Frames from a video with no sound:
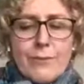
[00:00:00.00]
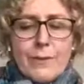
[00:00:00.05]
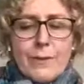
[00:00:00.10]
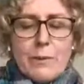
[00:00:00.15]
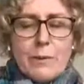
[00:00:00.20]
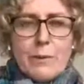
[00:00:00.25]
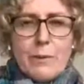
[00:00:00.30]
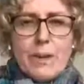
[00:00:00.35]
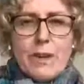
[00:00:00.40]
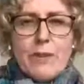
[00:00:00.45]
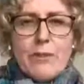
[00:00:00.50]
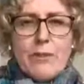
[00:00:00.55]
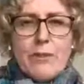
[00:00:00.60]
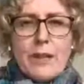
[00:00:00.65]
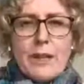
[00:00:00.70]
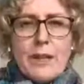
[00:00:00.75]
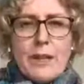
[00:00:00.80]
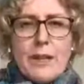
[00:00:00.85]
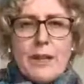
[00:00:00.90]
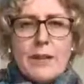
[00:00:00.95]
And when you're
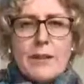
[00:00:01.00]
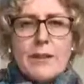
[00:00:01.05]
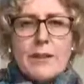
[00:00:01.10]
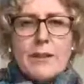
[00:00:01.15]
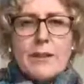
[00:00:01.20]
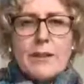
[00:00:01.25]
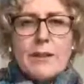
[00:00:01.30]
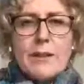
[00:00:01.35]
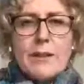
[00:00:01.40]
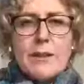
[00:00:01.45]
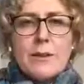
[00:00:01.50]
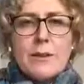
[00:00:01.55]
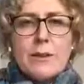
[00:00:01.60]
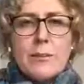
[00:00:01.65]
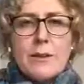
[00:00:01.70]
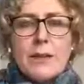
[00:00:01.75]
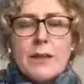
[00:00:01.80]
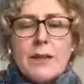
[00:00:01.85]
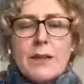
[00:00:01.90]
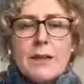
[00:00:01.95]
ready,
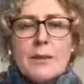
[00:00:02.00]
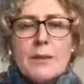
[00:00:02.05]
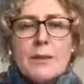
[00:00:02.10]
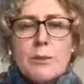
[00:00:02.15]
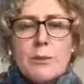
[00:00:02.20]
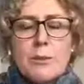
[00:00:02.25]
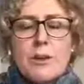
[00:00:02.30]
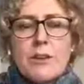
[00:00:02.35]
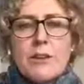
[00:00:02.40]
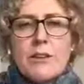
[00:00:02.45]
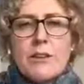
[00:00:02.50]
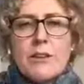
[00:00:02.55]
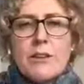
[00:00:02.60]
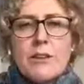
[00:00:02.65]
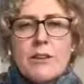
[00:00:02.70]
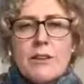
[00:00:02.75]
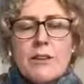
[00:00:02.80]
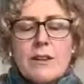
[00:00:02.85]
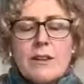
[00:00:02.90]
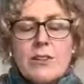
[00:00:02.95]
beginning to bring your
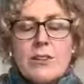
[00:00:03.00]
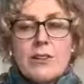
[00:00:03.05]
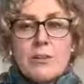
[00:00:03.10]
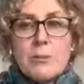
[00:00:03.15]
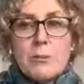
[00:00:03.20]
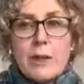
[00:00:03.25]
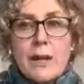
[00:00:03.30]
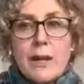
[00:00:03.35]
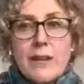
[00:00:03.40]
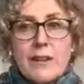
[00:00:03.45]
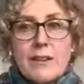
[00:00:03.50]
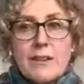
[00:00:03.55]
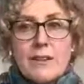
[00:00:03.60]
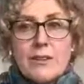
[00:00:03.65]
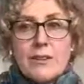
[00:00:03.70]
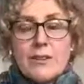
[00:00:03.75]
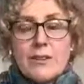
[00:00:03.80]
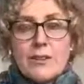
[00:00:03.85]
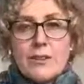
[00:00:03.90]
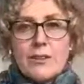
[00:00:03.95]
attention back
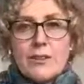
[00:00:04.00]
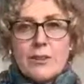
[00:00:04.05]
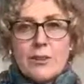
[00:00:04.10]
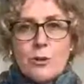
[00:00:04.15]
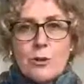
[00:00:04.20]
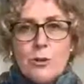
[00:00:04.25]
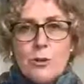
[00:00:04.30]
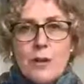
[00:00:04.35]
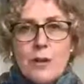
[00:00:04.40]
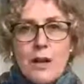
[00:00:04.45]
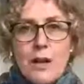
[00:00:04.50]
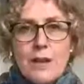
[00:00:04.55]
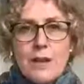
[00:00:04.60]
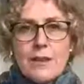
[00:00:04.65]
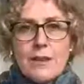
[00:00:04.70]
onto your breath,